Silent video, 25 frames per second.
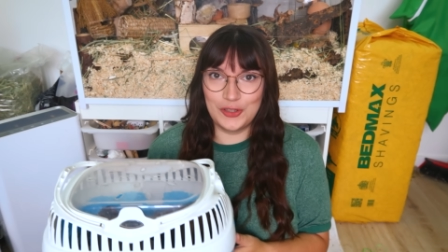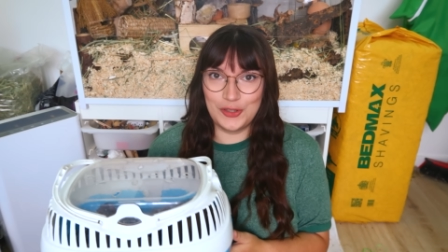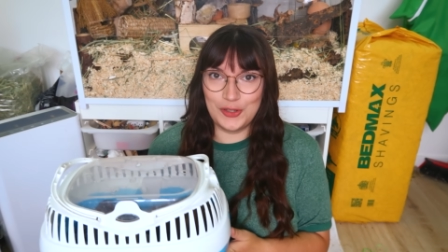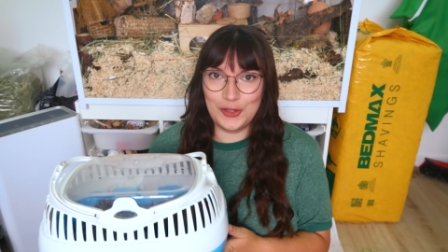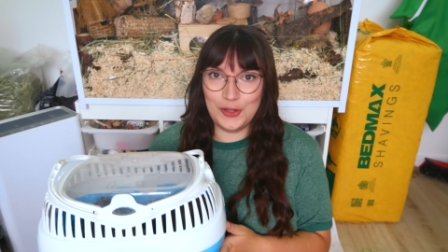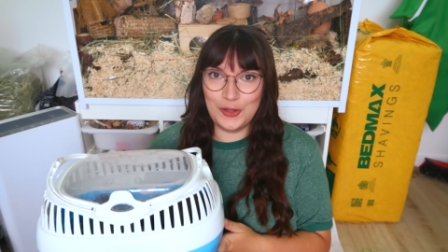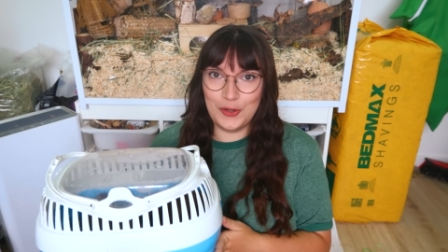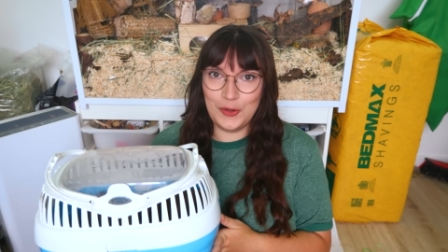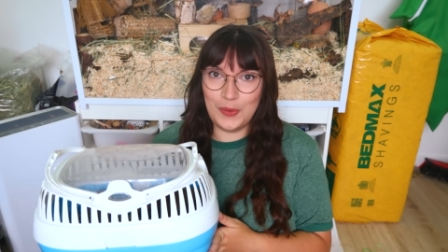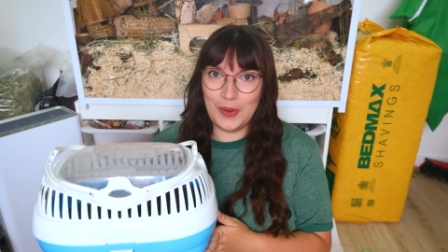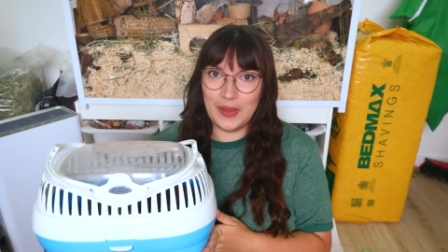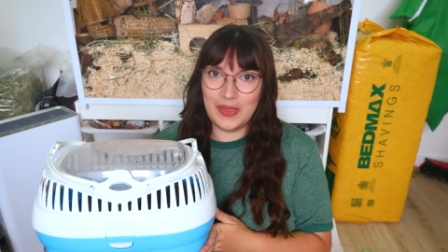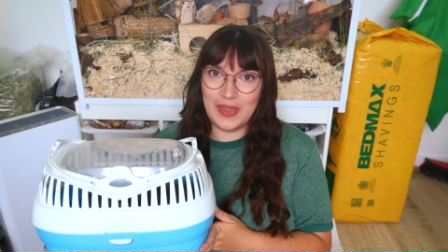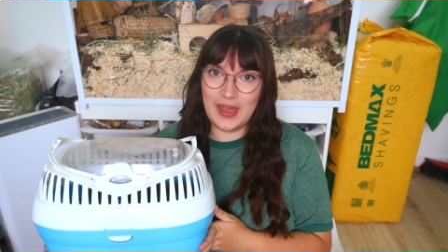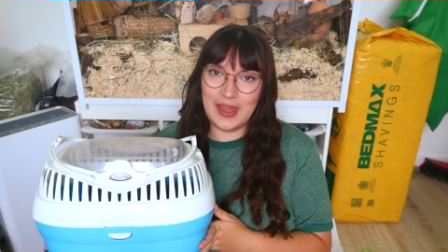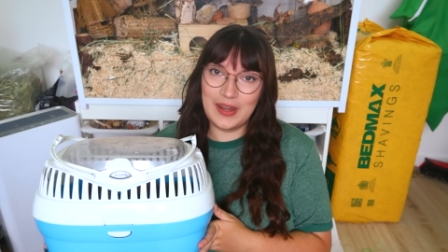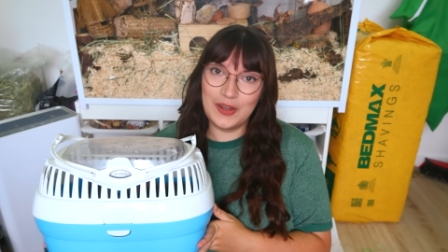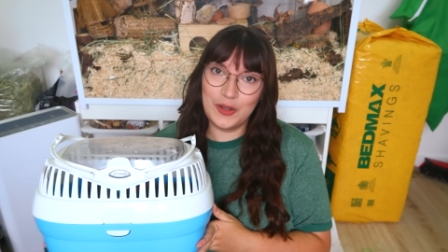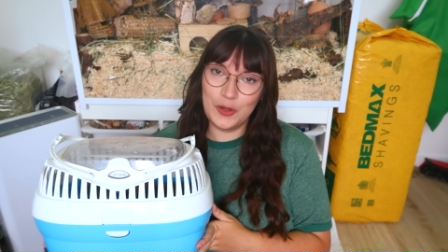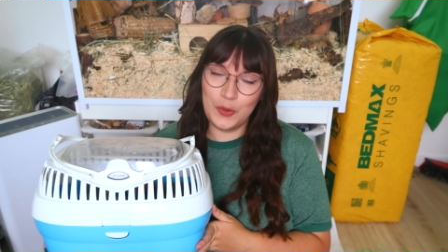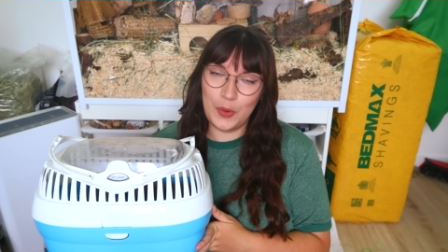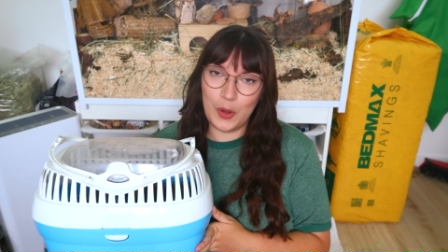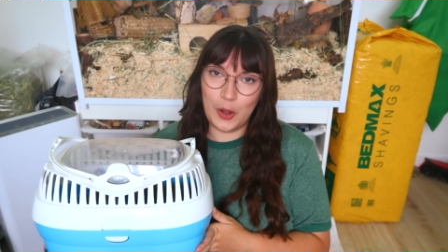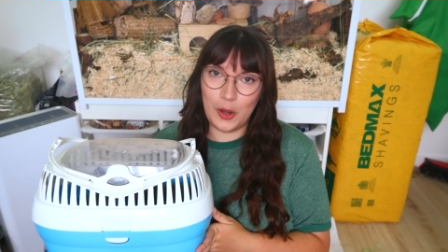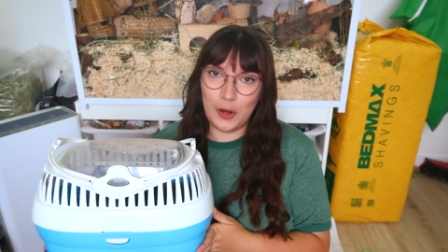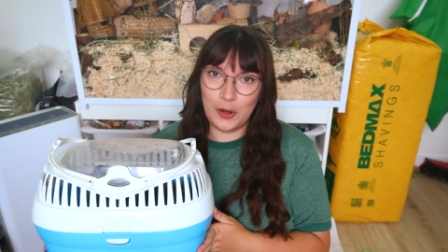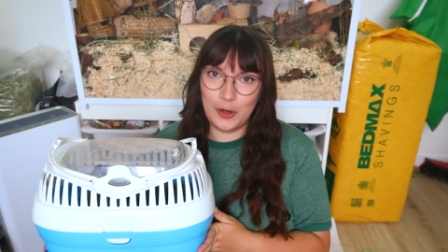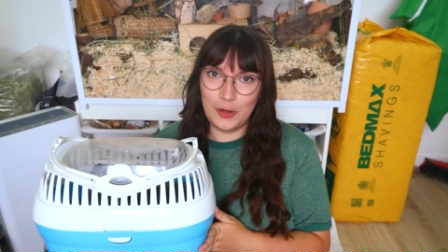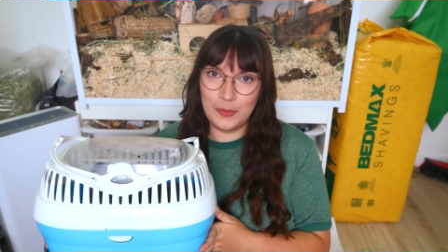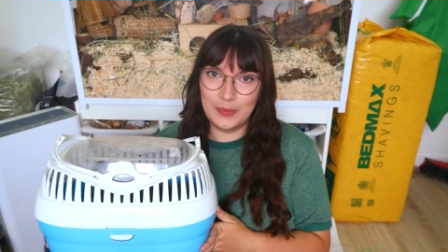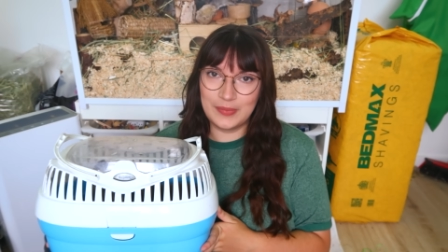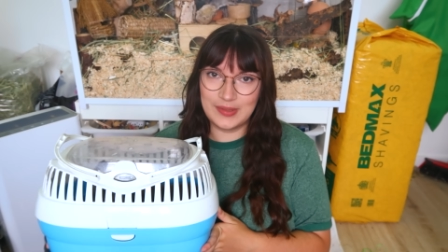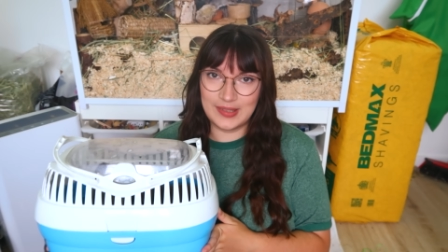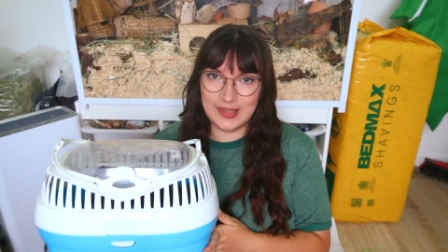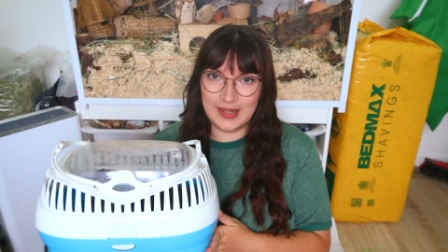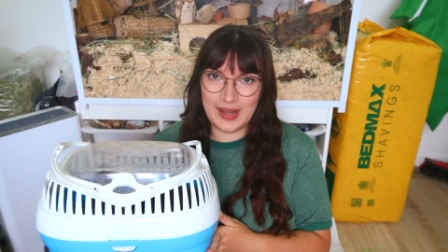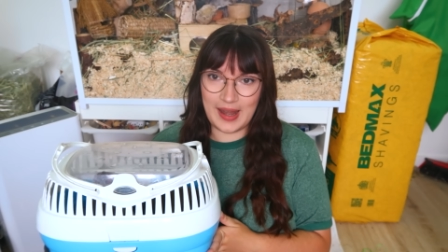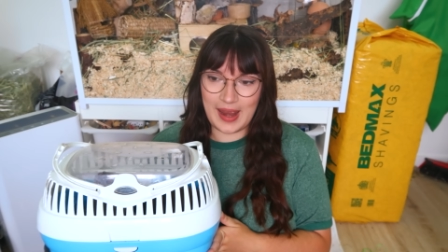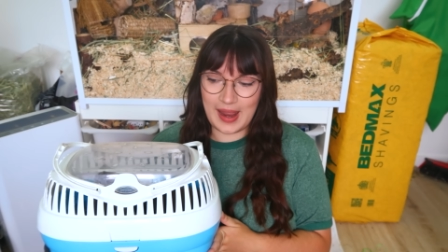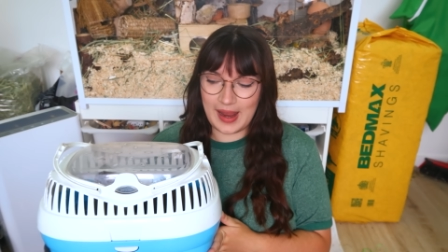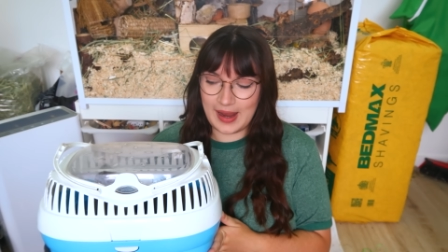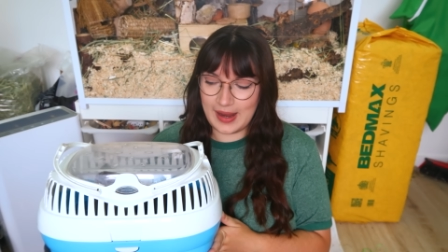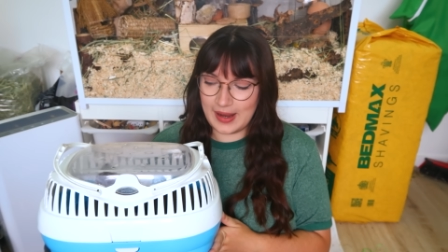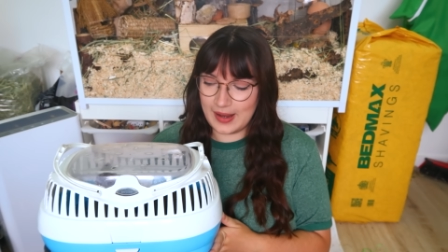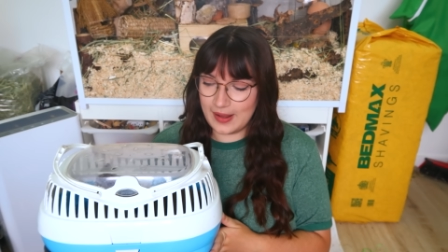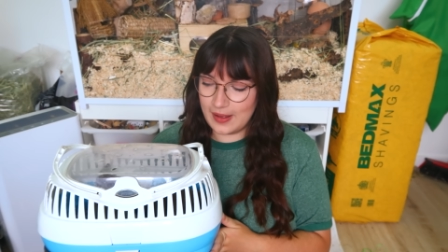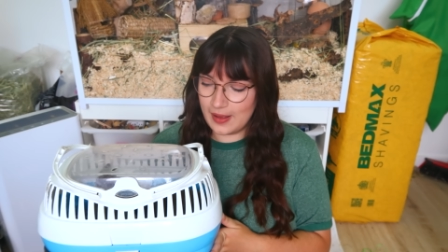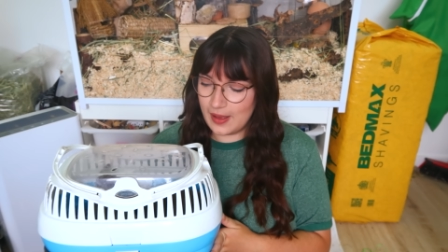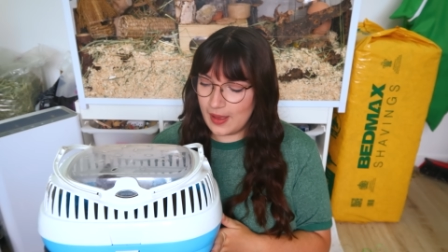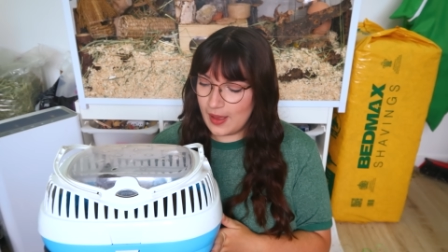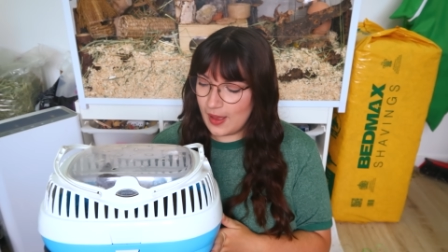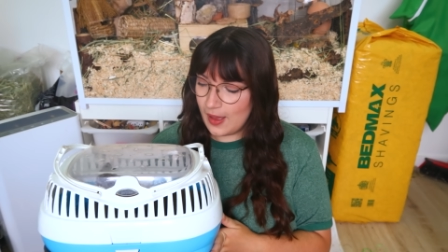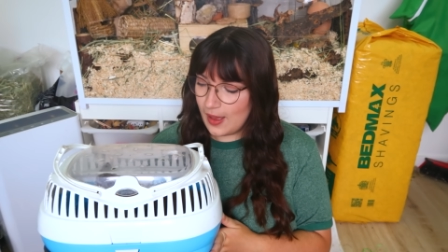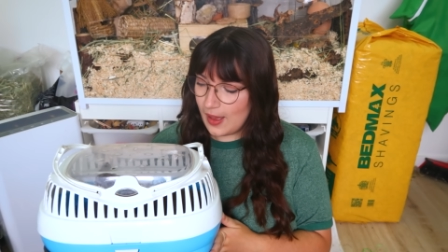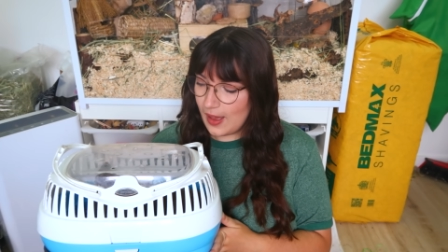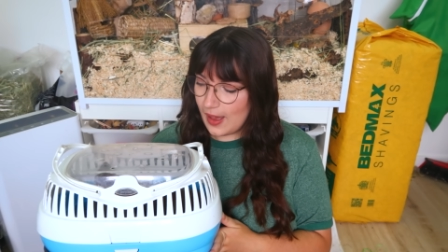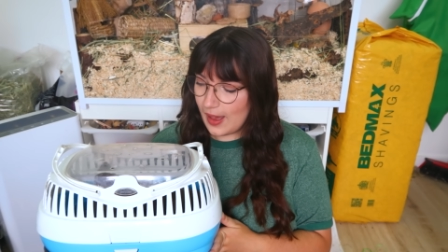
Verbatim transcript: to their new home today